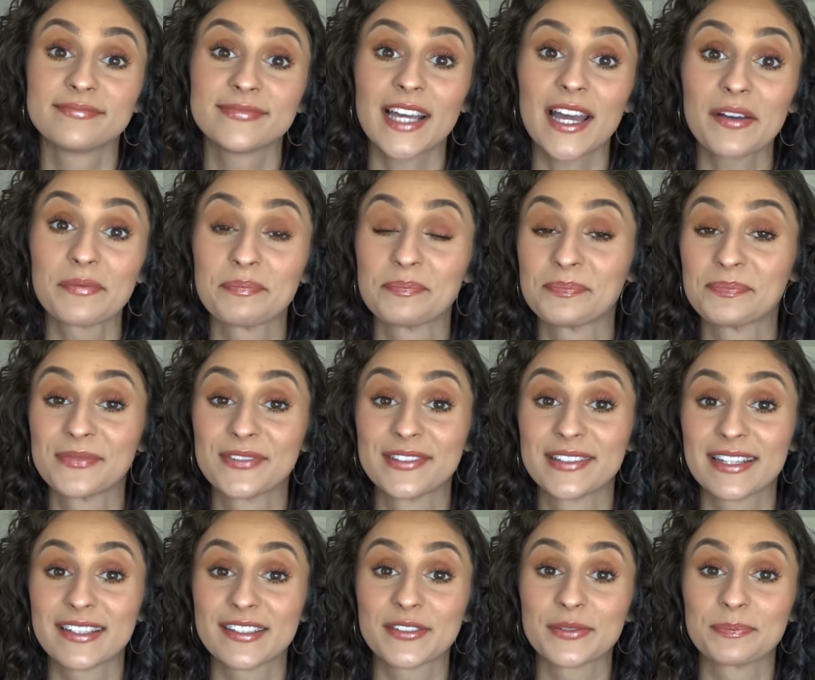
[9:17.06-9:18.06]
yeah,
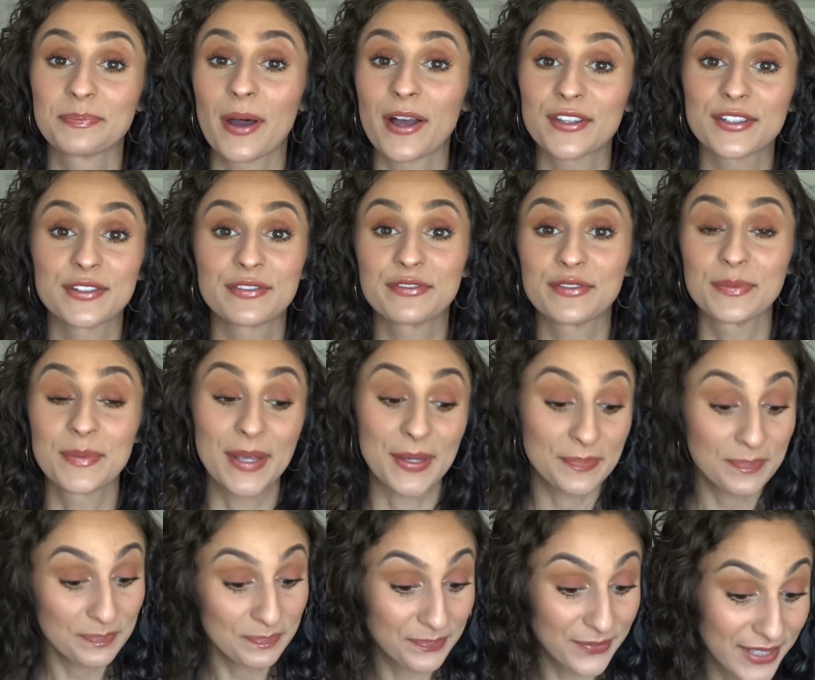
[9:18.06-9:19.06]
that's positive for
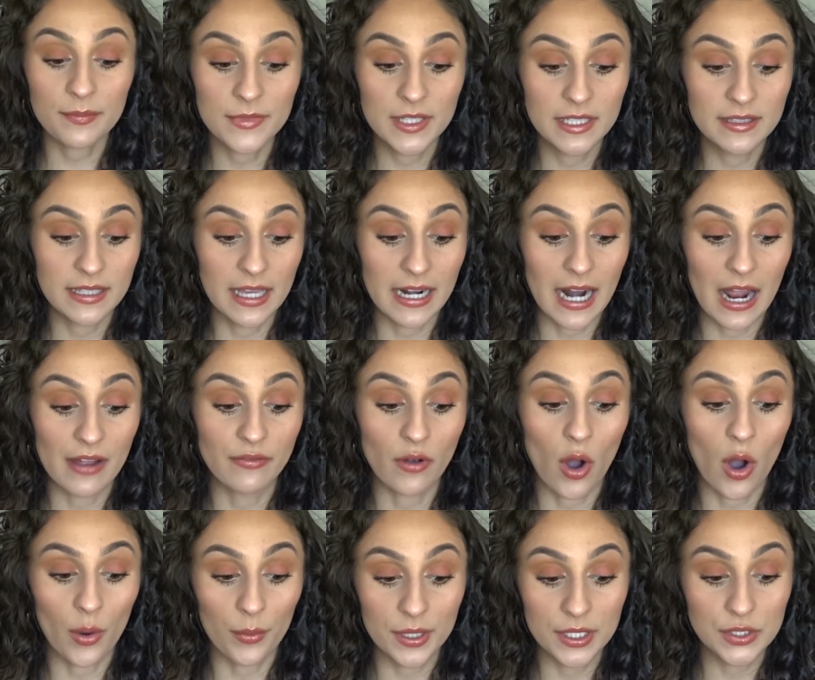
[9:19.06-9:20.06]
me. Something that I've
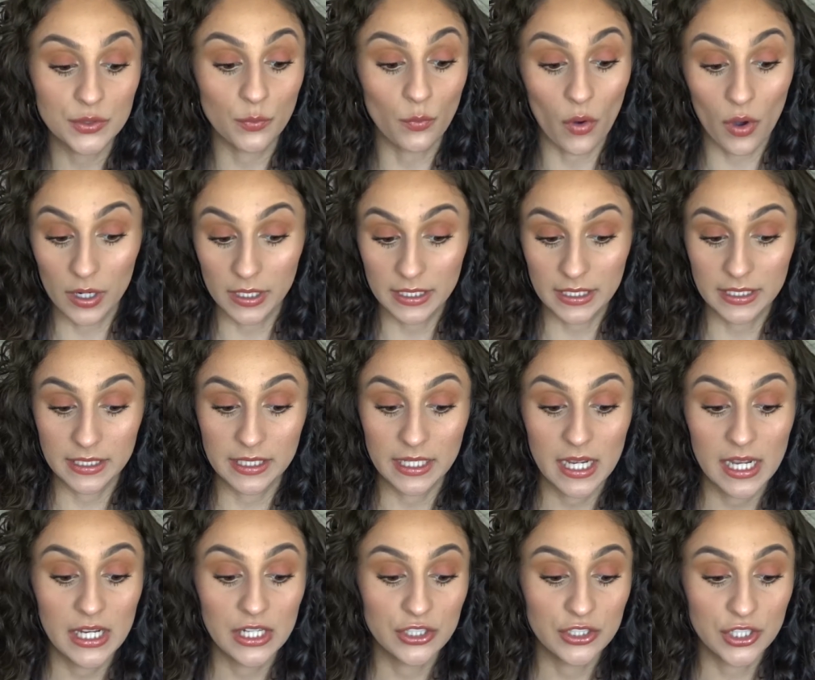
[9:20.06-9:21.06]
always wanted
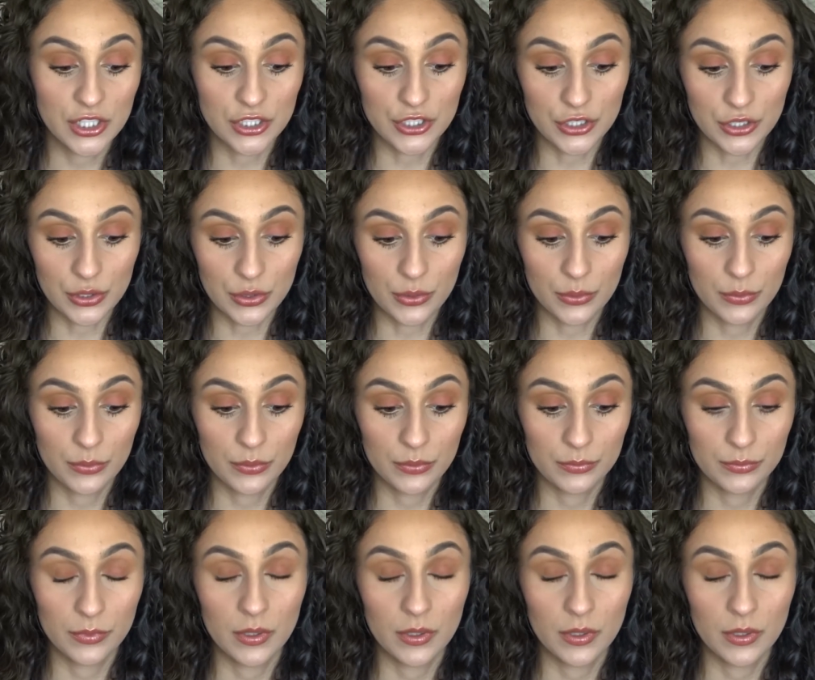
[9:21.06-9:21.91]
to do.